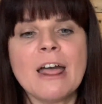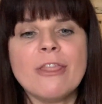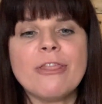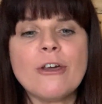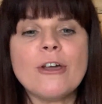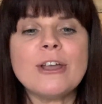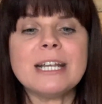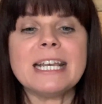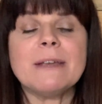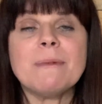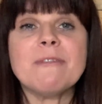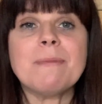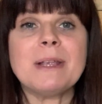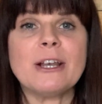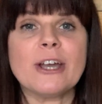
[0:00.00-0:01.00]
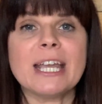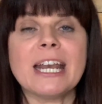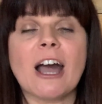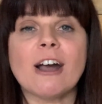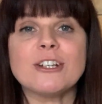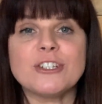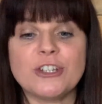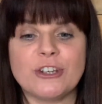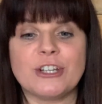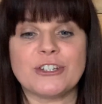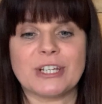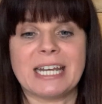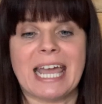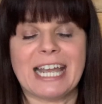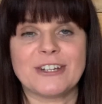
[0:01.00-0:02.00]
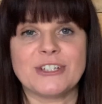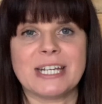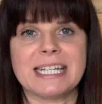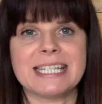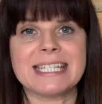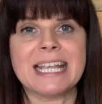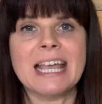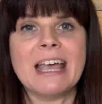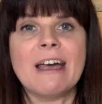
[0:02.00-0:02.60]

Thirdly, we've been looking at our church connections.